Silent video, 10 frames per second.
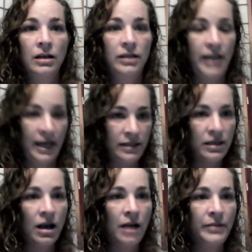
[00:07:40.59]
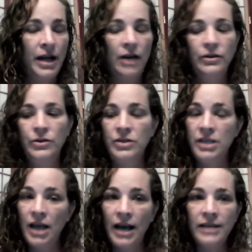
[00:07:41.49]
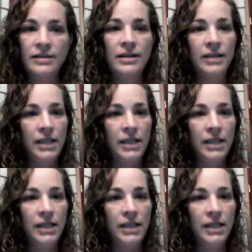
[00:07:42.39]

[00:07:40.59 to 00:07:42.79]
Get it to calm down. Use the ice and the